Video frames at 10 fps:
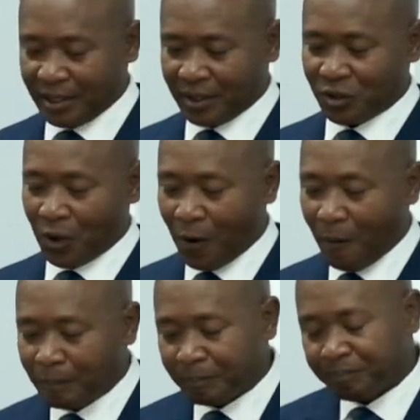
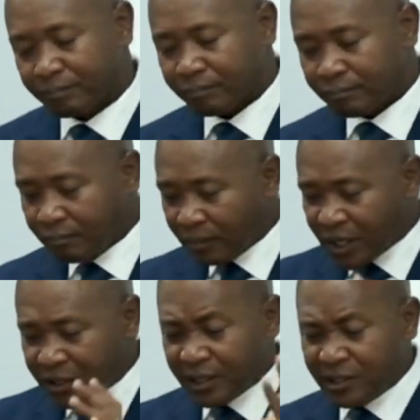So
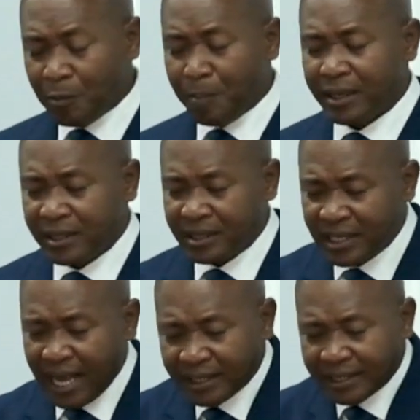such dependency
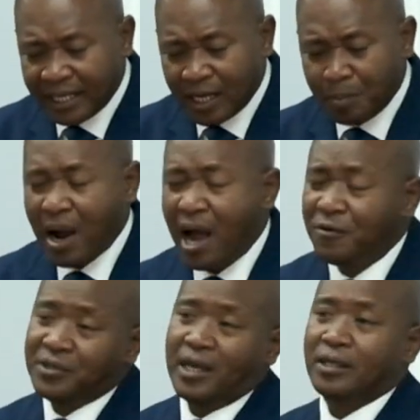acts like a
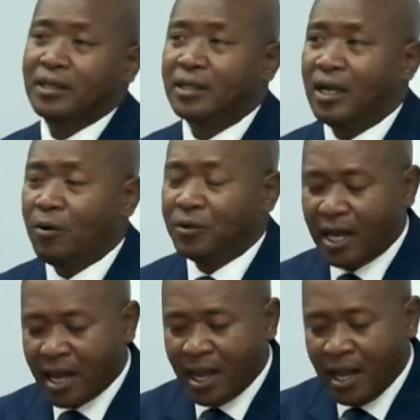parasite
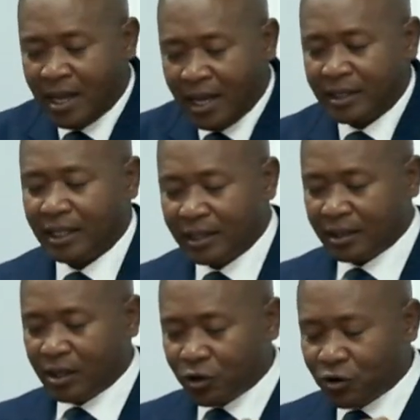outside that
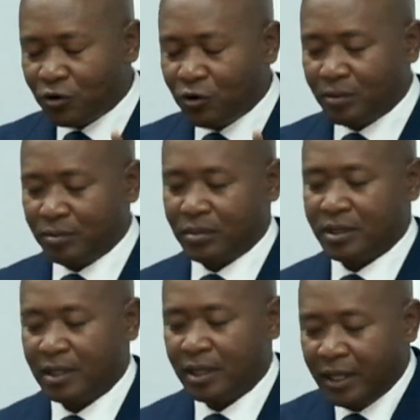consumes
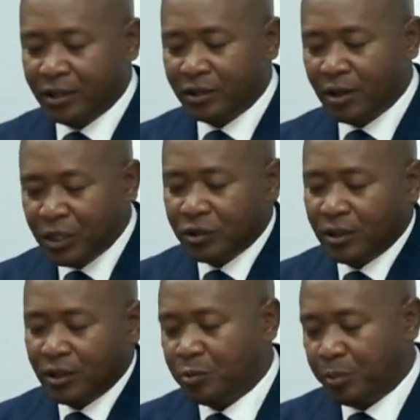the
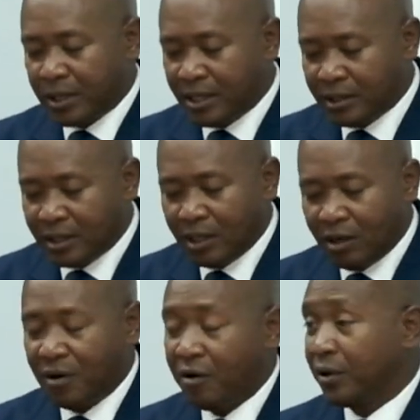missions potency
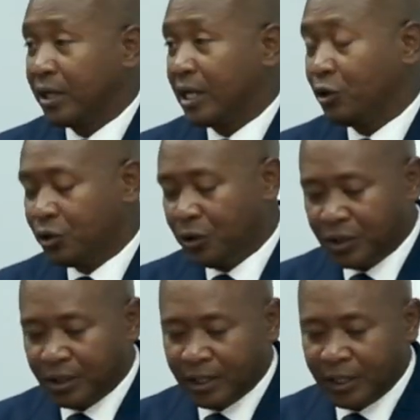of African
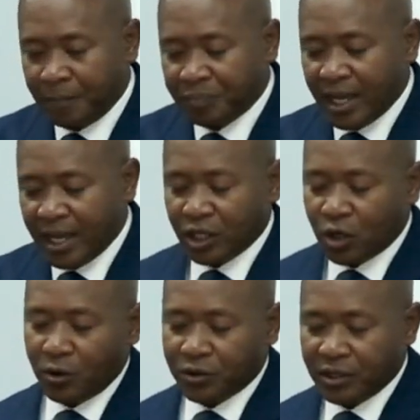churches and
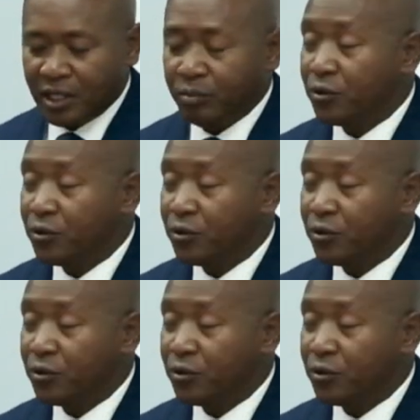causes them to